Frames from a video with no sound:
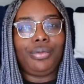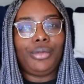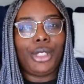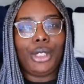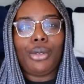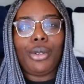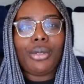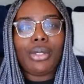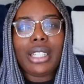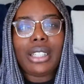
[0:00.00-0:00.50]

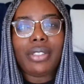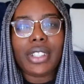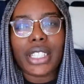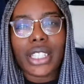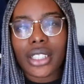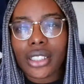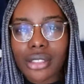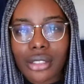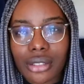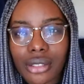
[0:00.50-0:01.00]
You don't even
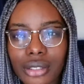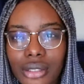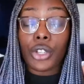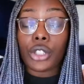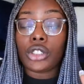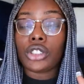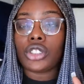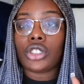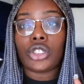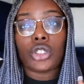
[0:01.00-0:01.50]
know.
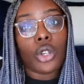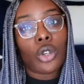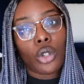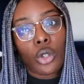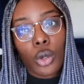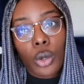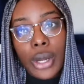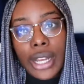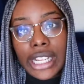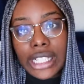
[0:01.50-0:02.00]
They're so
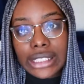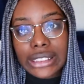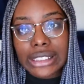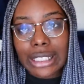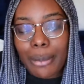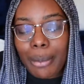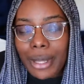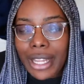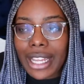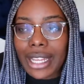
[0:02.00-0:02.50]
quick
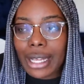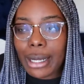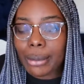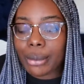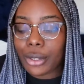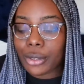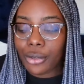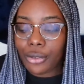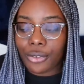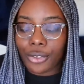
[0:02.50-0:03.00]
to pick
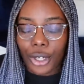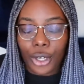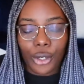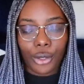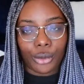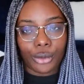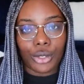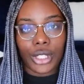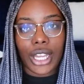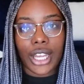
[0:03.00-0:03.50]
up the
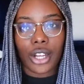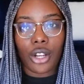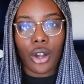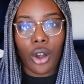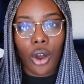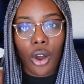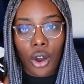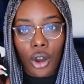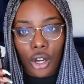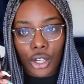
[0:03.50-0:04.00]
phone and
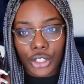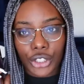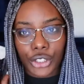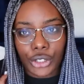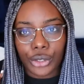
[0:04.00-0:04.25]
call